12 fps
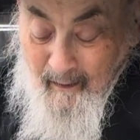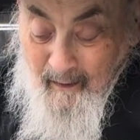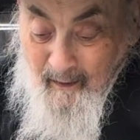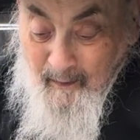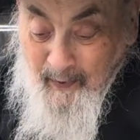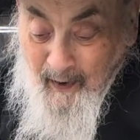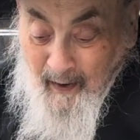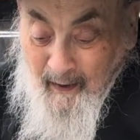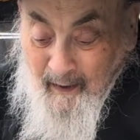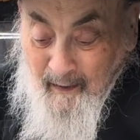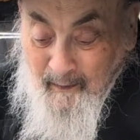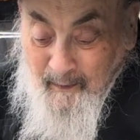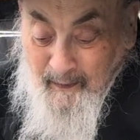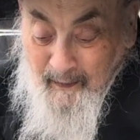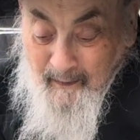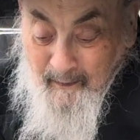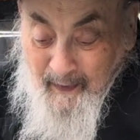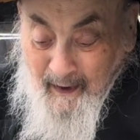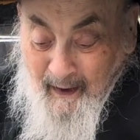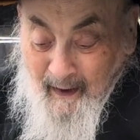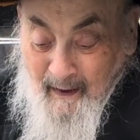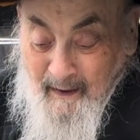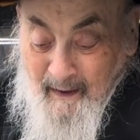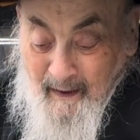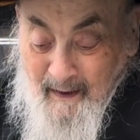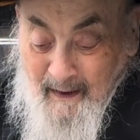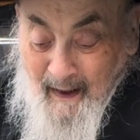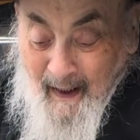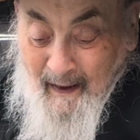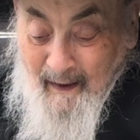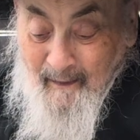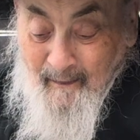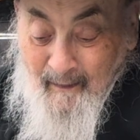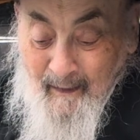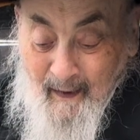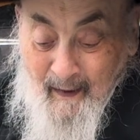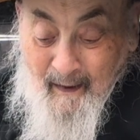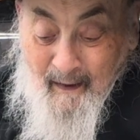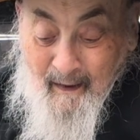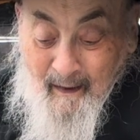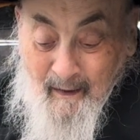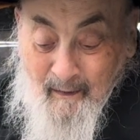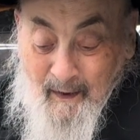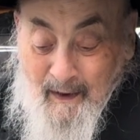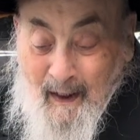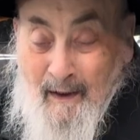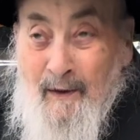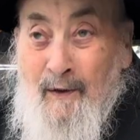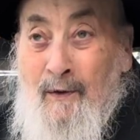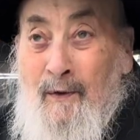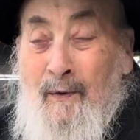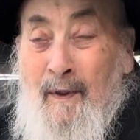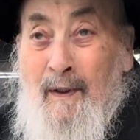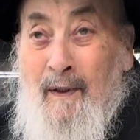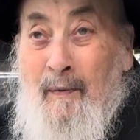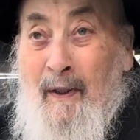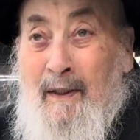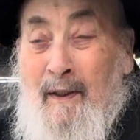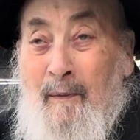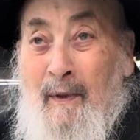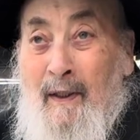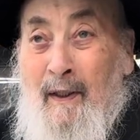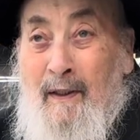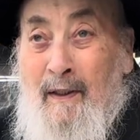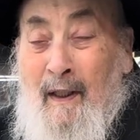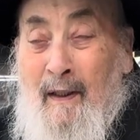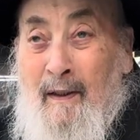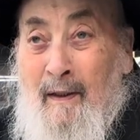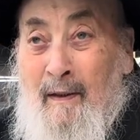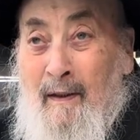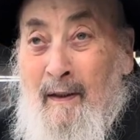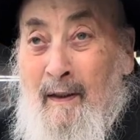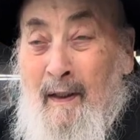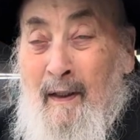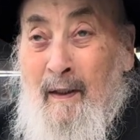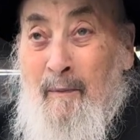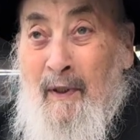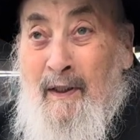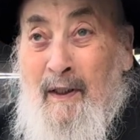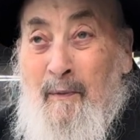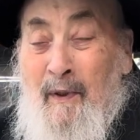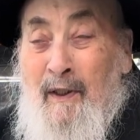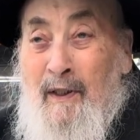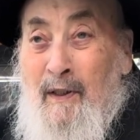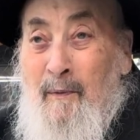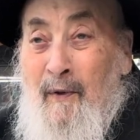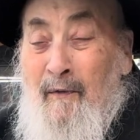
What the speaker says: Birchas etzei, which has to do with the Beis Hamikdash, that the Beis Hamikdash should be